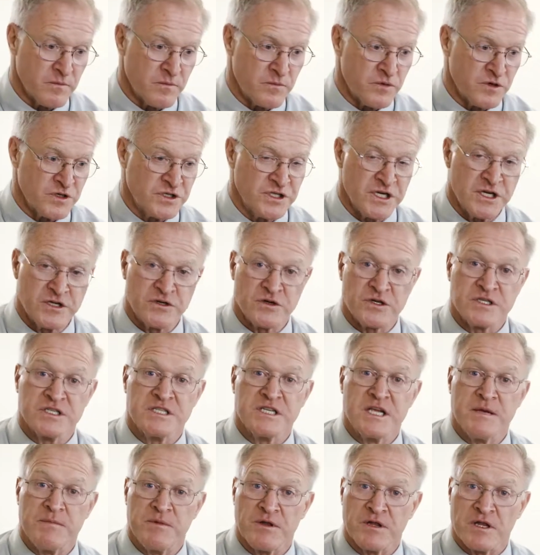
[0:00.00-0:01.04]
procedure is
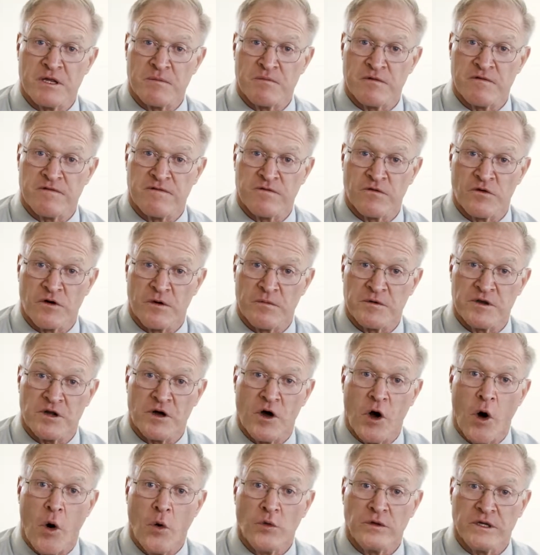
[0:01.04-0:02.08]
typically performed
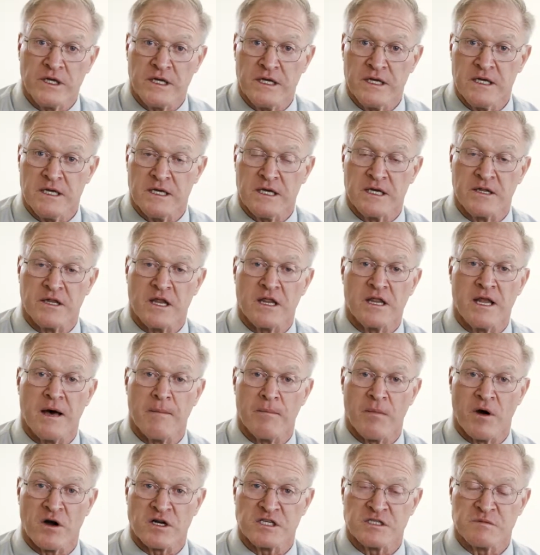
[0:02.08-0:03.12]
only in the
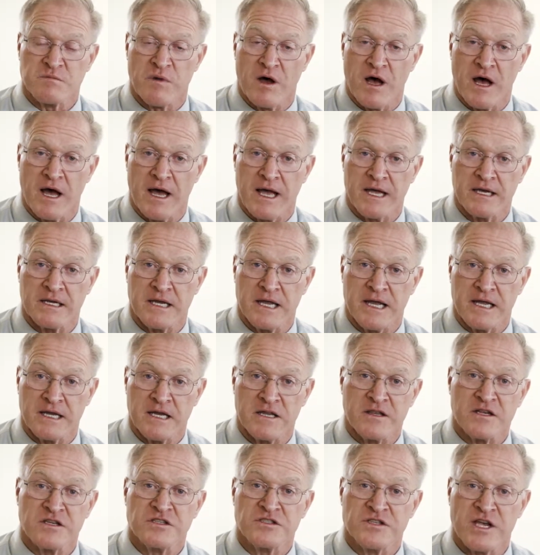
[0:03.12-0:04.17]
lumbar spine
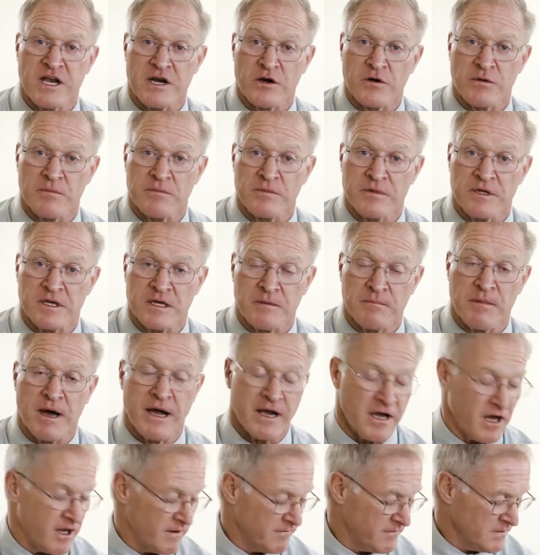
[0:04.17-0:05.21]
and in the sacrum in
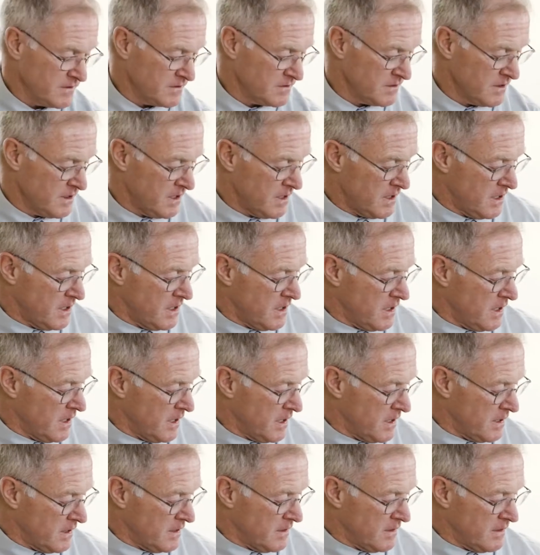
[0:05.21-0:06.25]
my office.
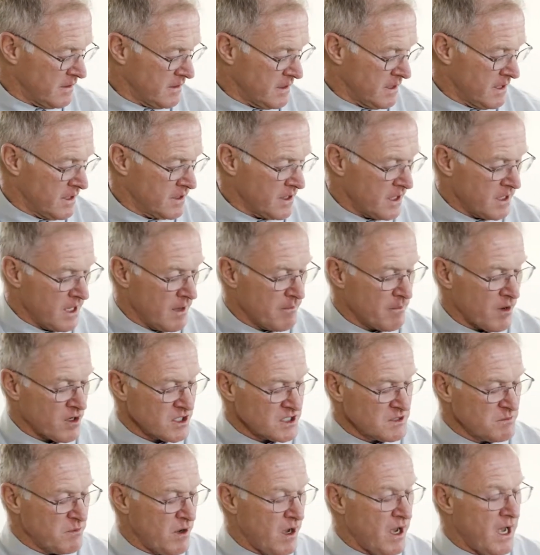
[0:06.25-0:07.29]
In the
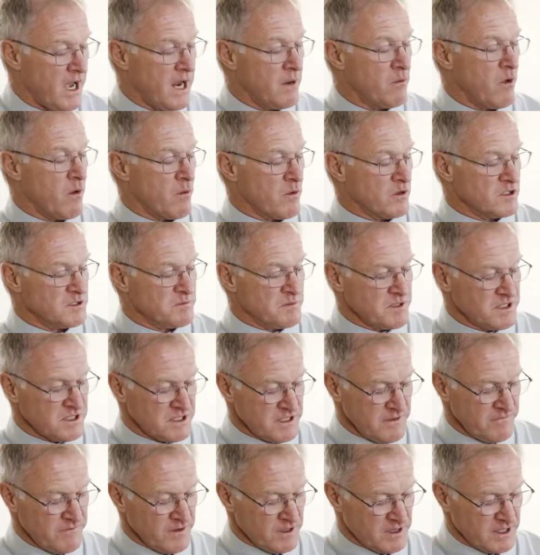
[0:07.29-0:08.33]
lumbar spine, what we're
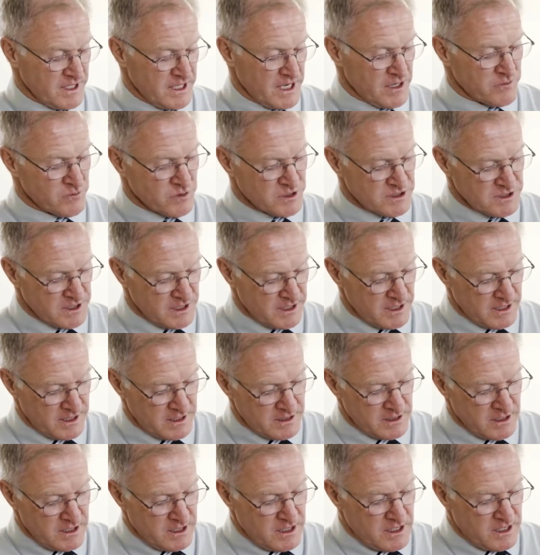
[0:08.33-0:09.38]
specifically interested
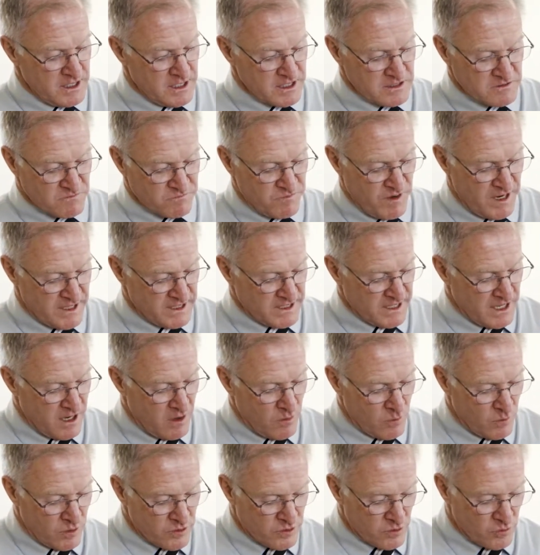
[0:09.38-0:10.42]
in is finding
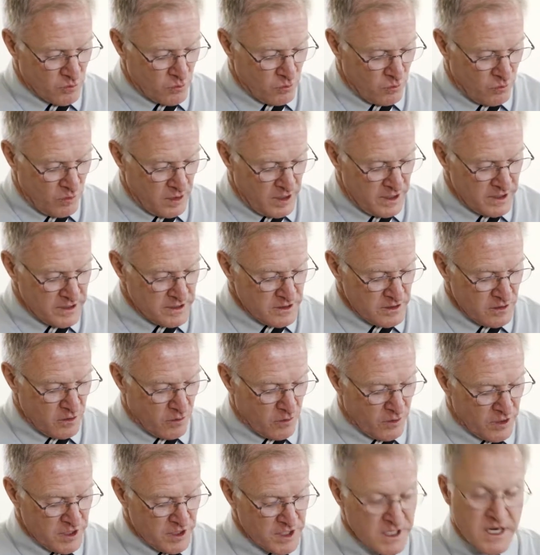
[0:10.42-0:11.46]
out whether one
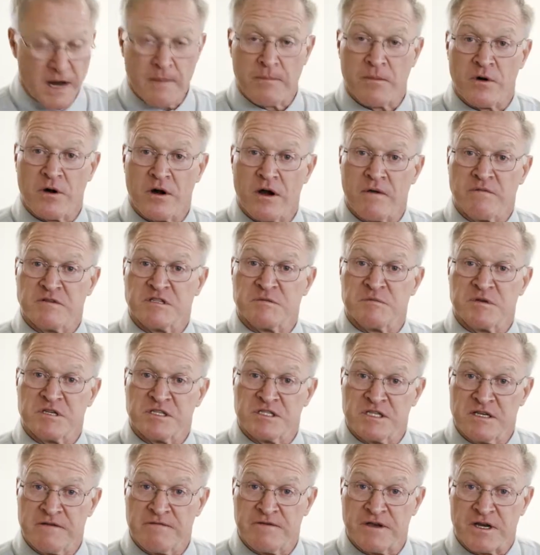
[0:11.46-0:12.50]
or a number of
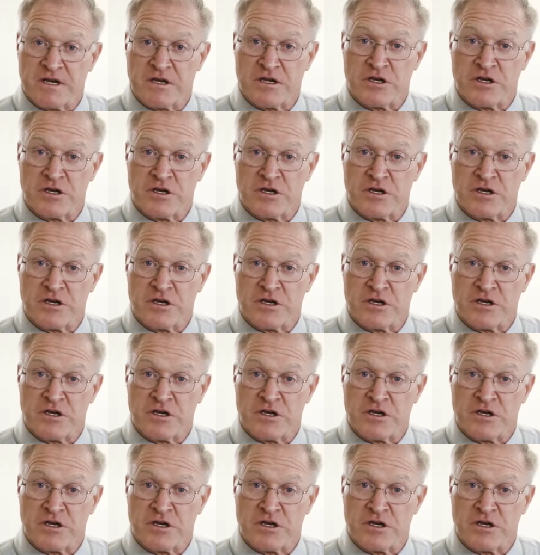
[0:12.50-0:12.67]
specific